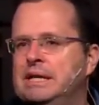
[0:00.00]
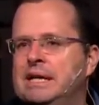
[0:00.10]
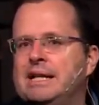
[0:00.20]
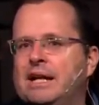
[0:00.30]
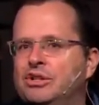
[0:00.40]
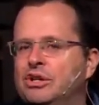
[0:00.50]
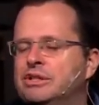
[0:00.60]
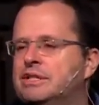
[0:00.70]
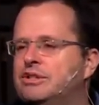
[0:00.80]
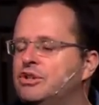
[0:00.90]
and I
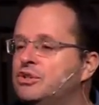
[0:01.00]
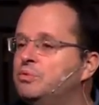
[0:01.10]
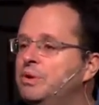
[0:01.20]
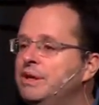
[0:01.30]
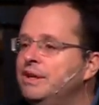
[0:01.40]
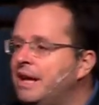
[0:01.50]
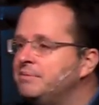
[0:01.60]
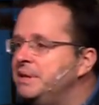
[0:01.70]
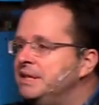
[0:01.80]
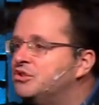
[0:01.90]
looked, because we had
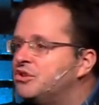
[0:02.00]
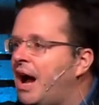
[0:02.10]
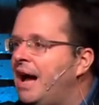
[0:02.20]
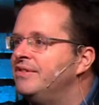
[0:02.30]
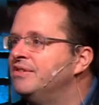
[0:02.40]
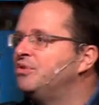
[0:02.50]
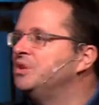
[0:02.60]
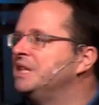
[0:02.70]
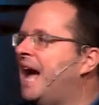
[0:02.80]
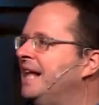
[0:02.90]
been driving for
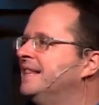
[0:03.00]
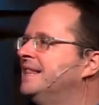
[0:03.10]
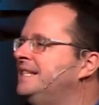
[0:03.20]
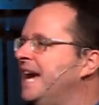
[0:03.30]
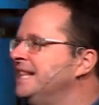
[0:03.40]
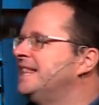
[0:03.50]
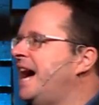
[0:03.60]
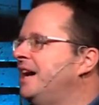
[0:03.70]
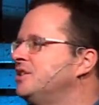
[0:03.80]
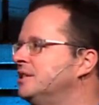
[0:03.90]

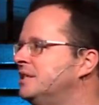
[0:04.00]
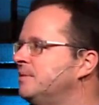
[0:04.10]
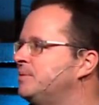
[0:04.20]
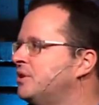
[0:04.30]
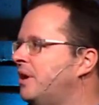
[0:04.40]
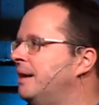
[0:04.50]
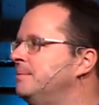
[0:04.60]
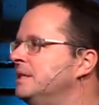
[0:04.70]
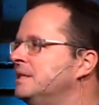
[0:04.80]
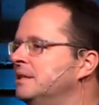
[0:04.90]
10,000
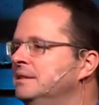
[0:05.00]
subscribers,